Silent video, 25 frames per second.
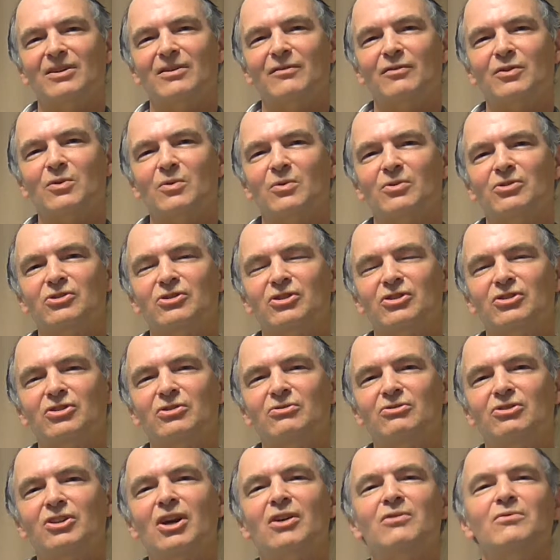of course
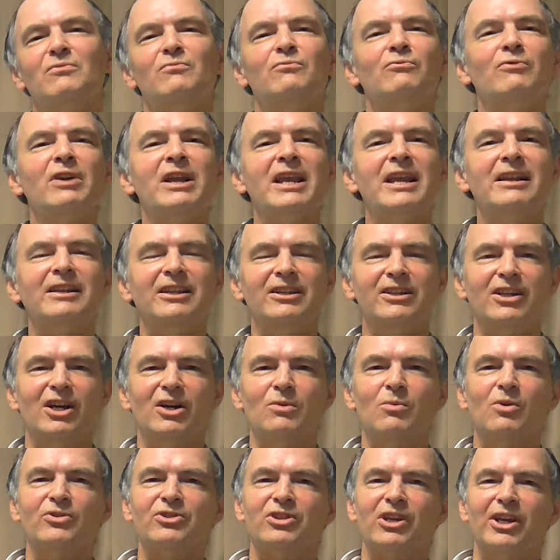you don't really
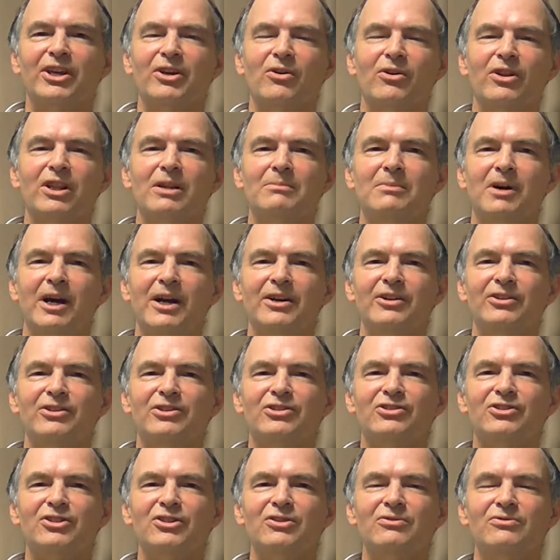know what's going on in the mind of
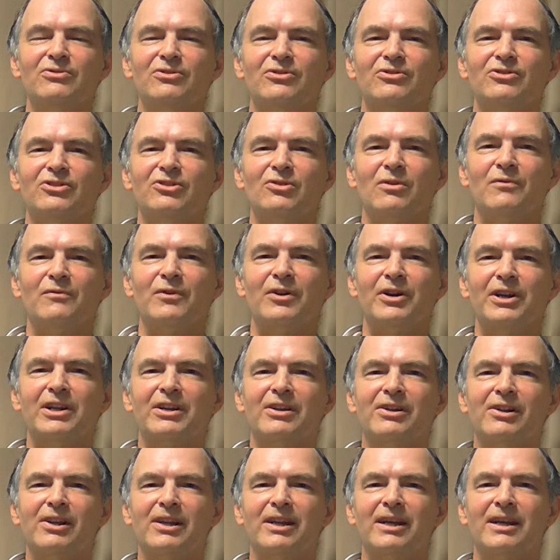the students, you're not very
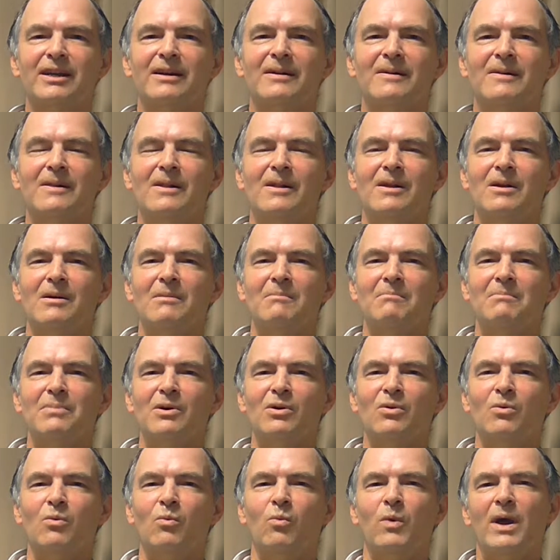clear,
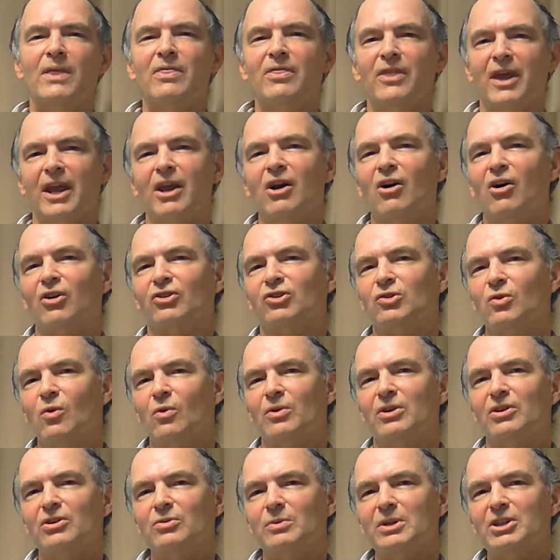but when they are
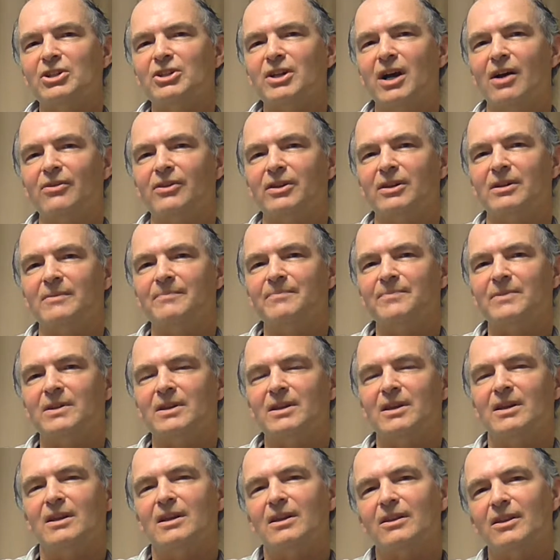talking to each other,
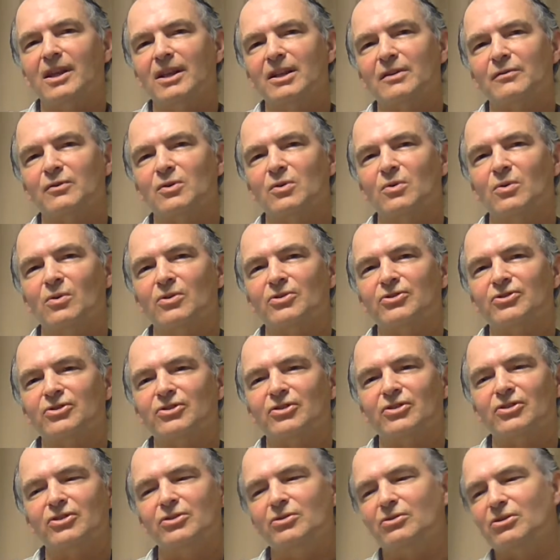then of
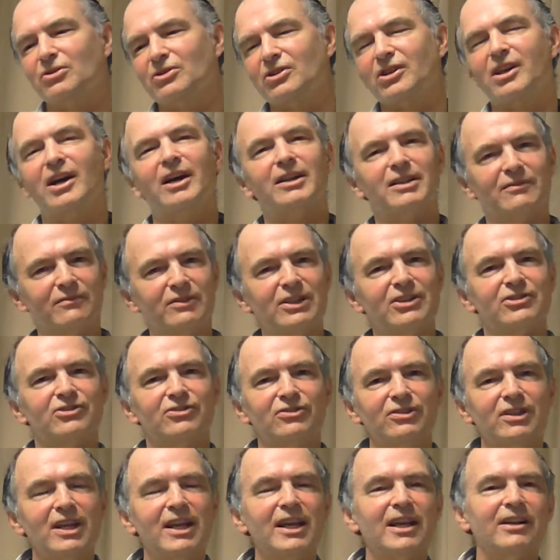course you can kind of
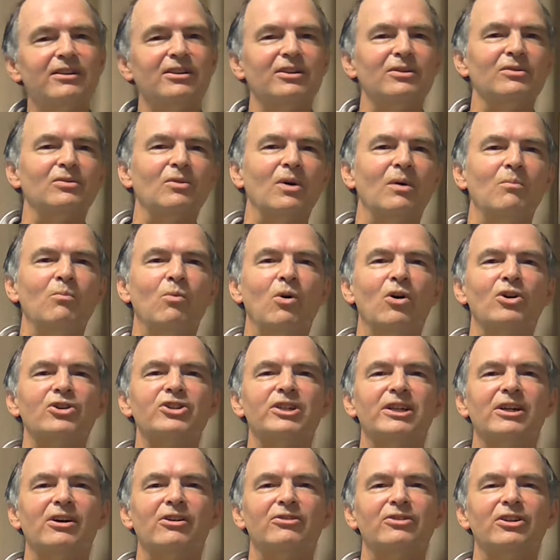listen in and
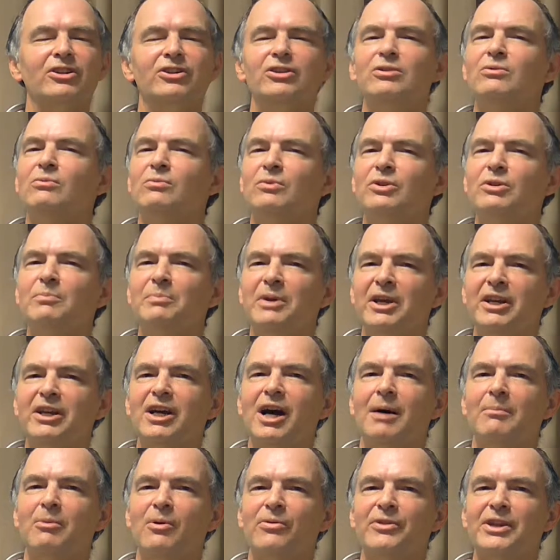watch out, and you pick
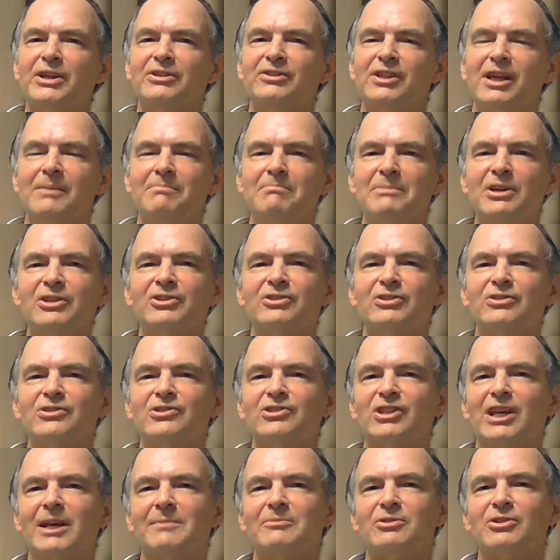up on things like
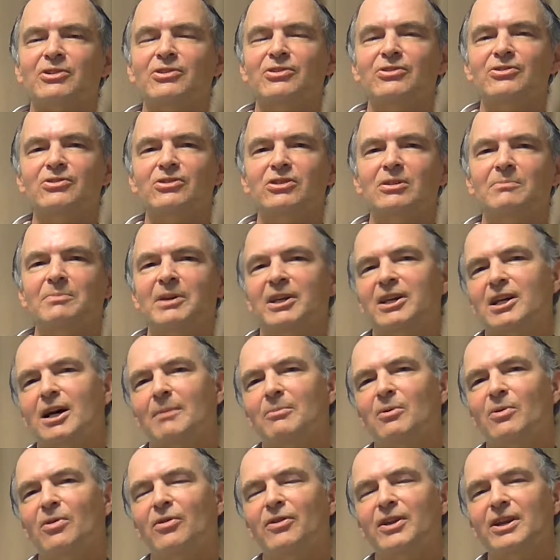misconceptions, and you pick
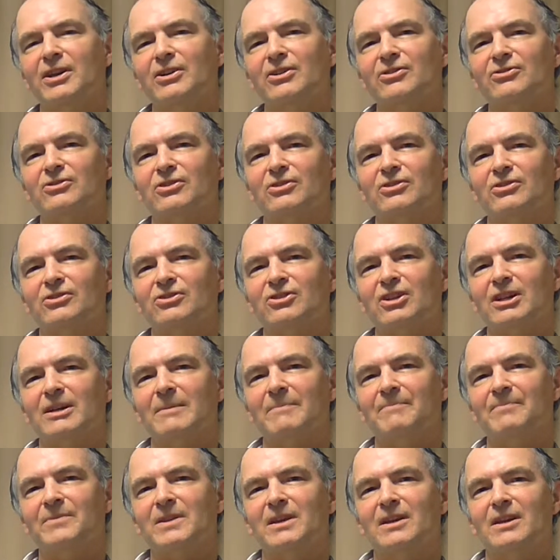up on things
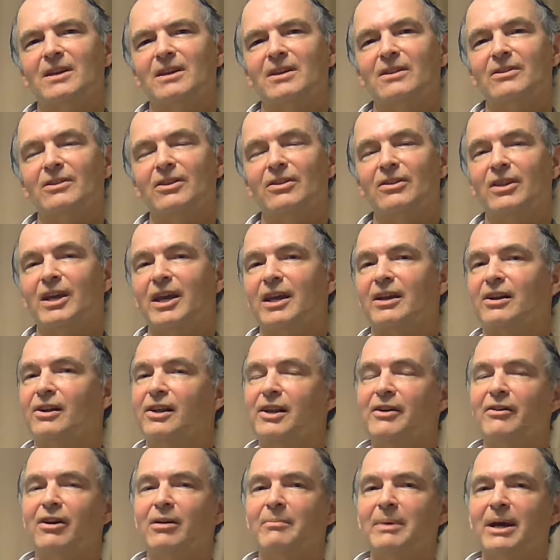that they're
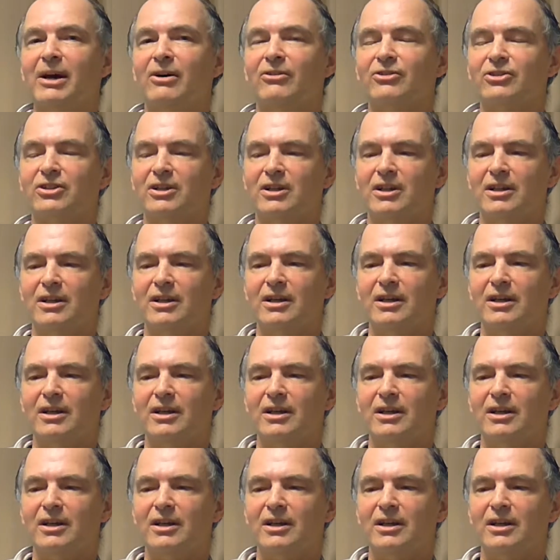clear about,